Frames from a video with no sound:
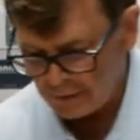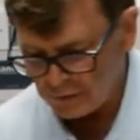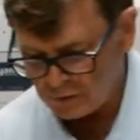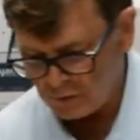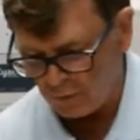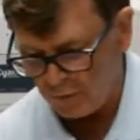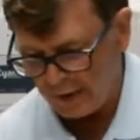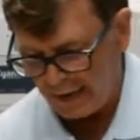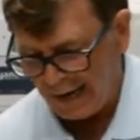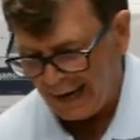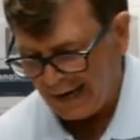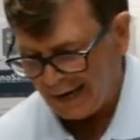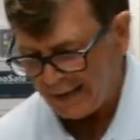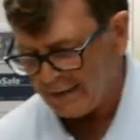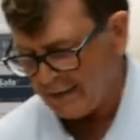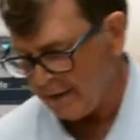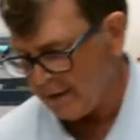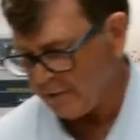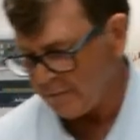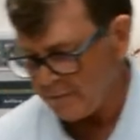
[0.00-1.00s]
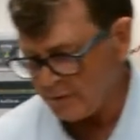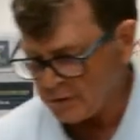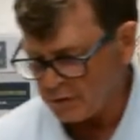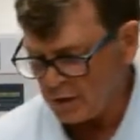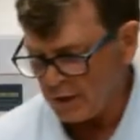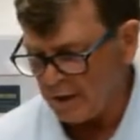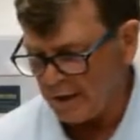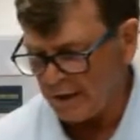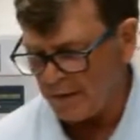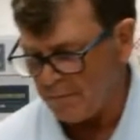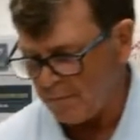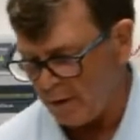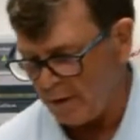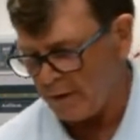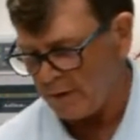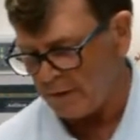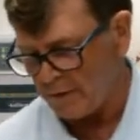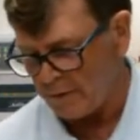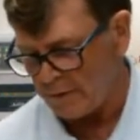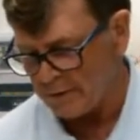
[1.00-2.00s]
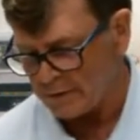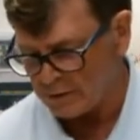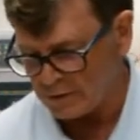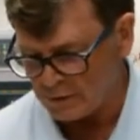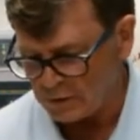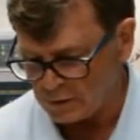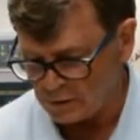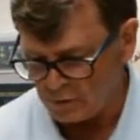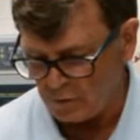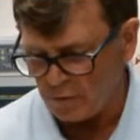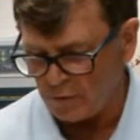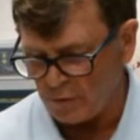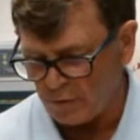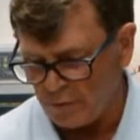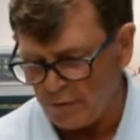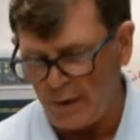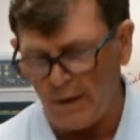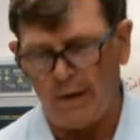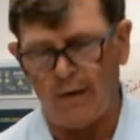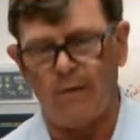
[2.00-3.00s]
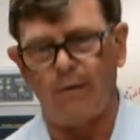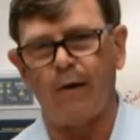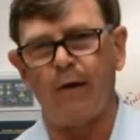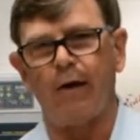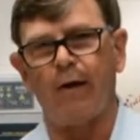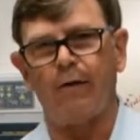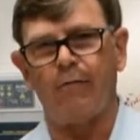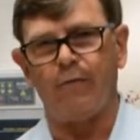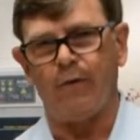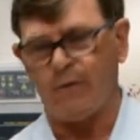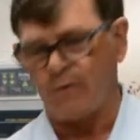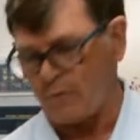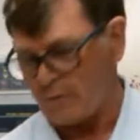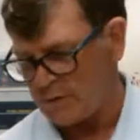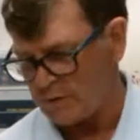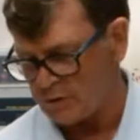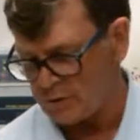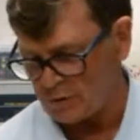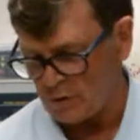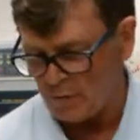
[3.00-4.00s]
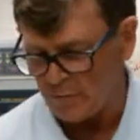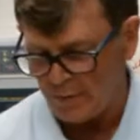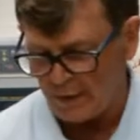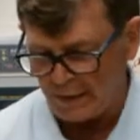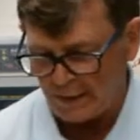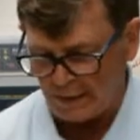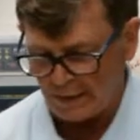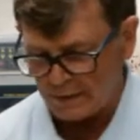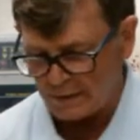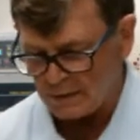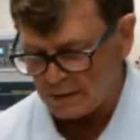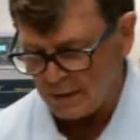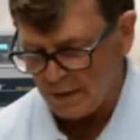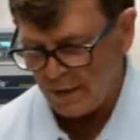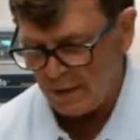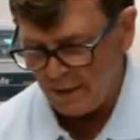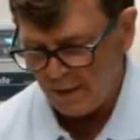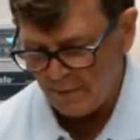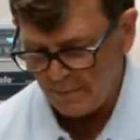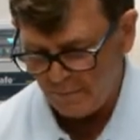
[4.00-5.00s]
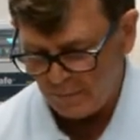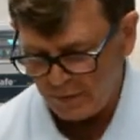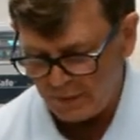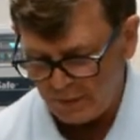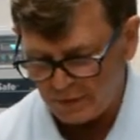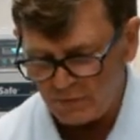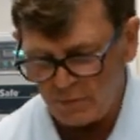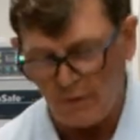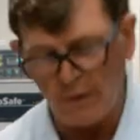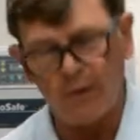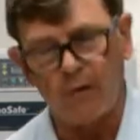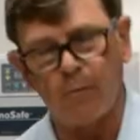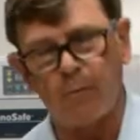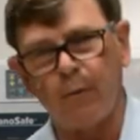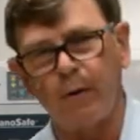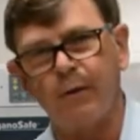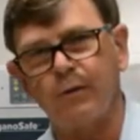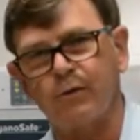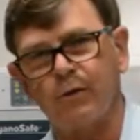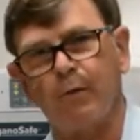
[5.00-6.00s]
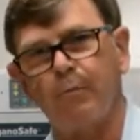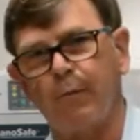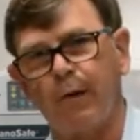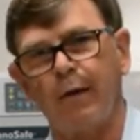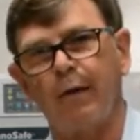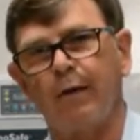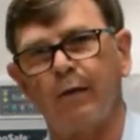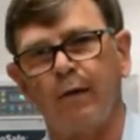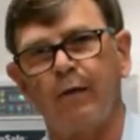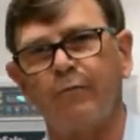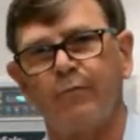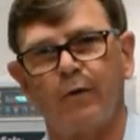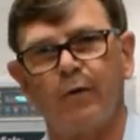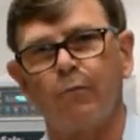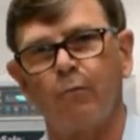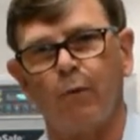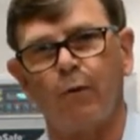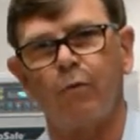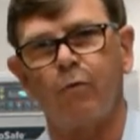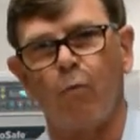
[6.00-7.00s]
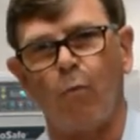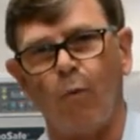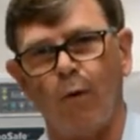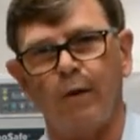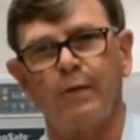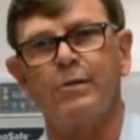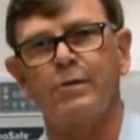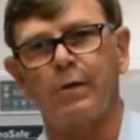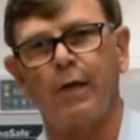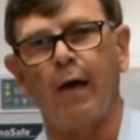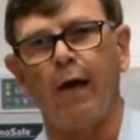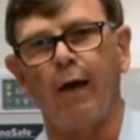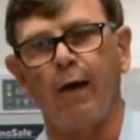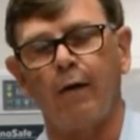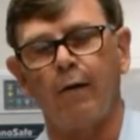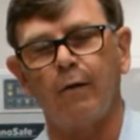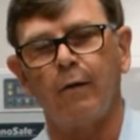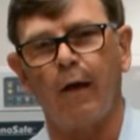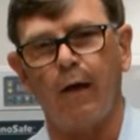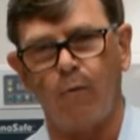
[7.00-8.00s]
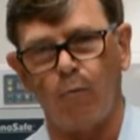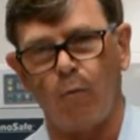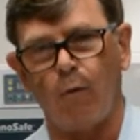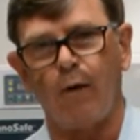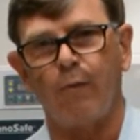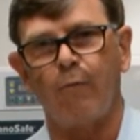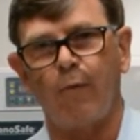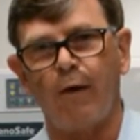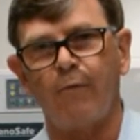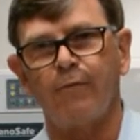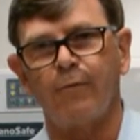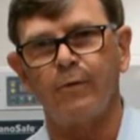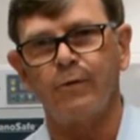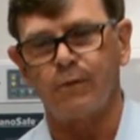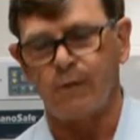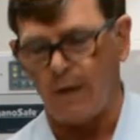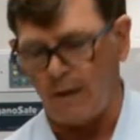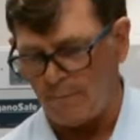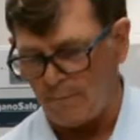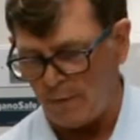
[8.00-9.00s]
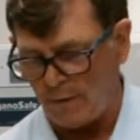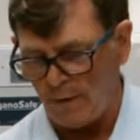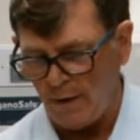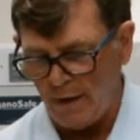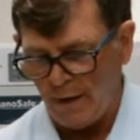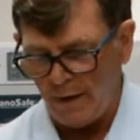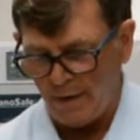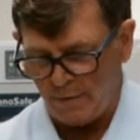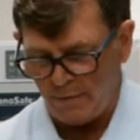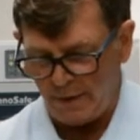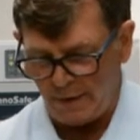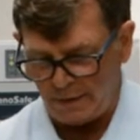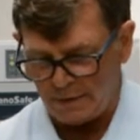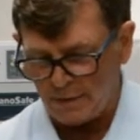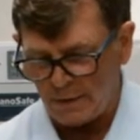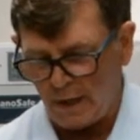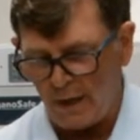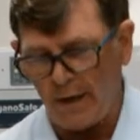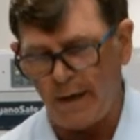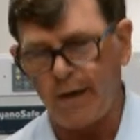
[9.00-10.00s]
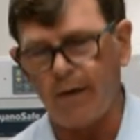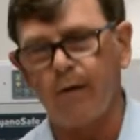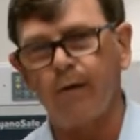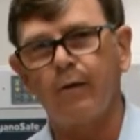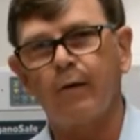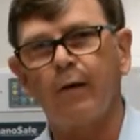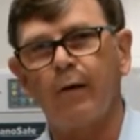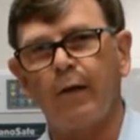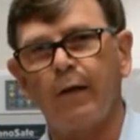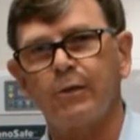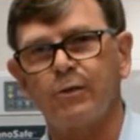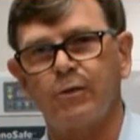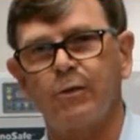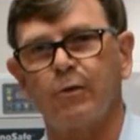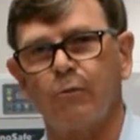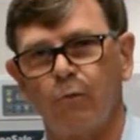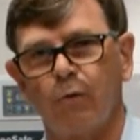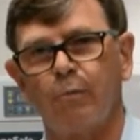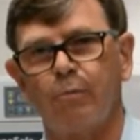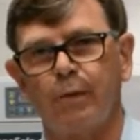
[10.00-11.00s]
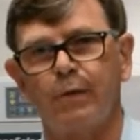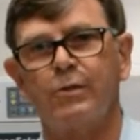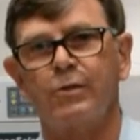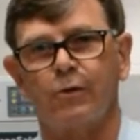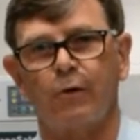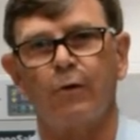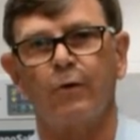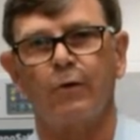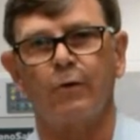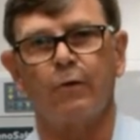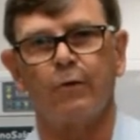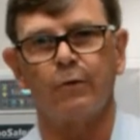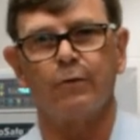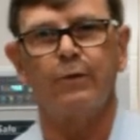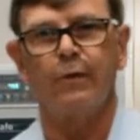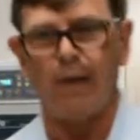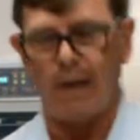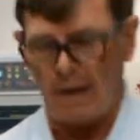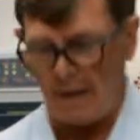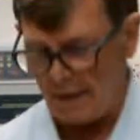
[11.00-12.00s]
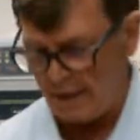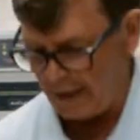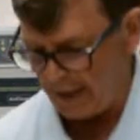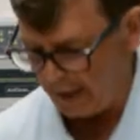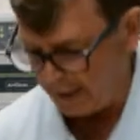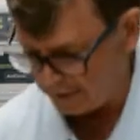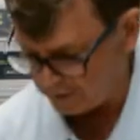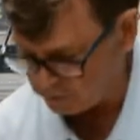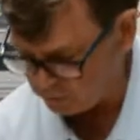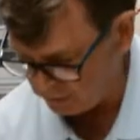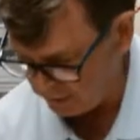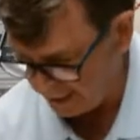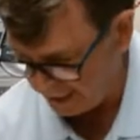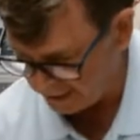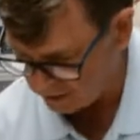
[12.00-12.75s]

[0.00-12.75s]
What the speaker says: So the idea of the China marker is to circle the area of interest. So because these fingerprints are being lifted with one scale and one reference number, the entire cluster will be circled as